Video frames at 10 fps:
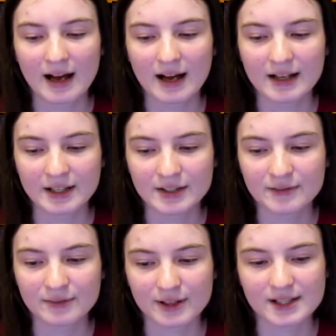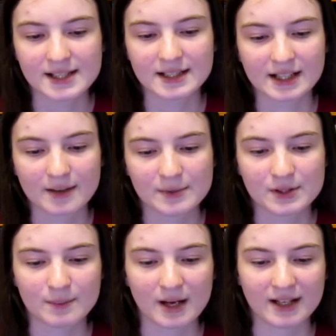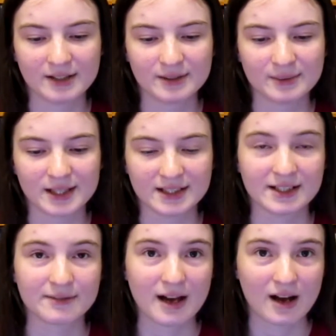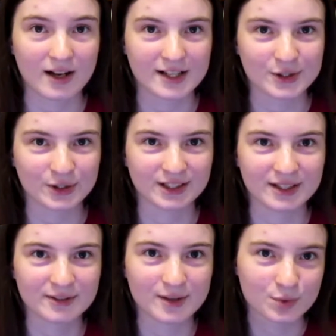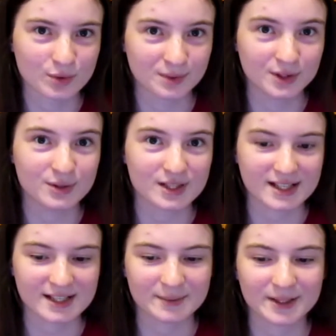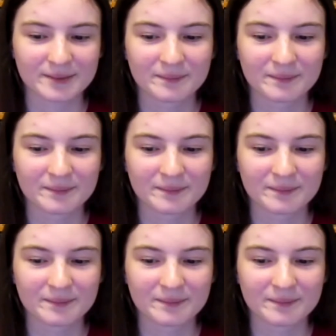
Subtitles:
Another verse that comes to mind when I think of how I should live comes from the New Testament.